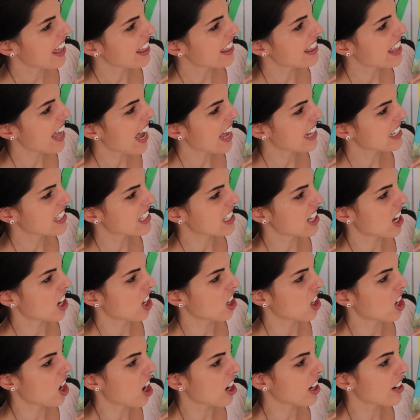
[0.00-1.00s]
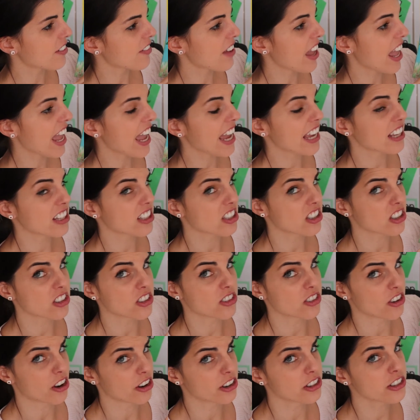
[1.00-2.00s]
That's a lot of
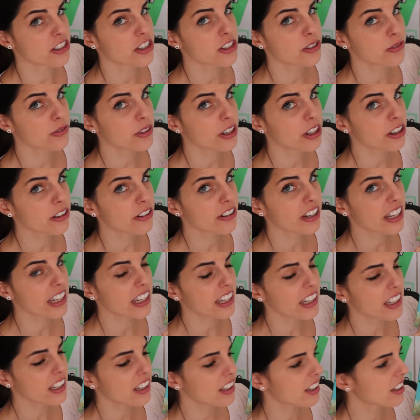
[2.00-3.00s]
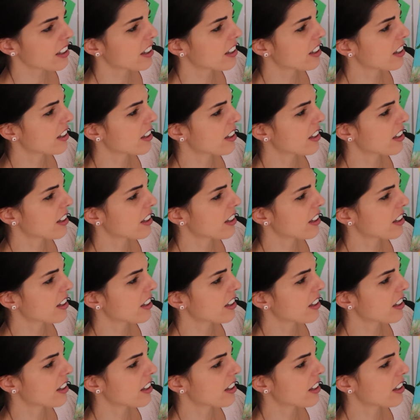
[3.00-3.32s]
eggs, don't you agree?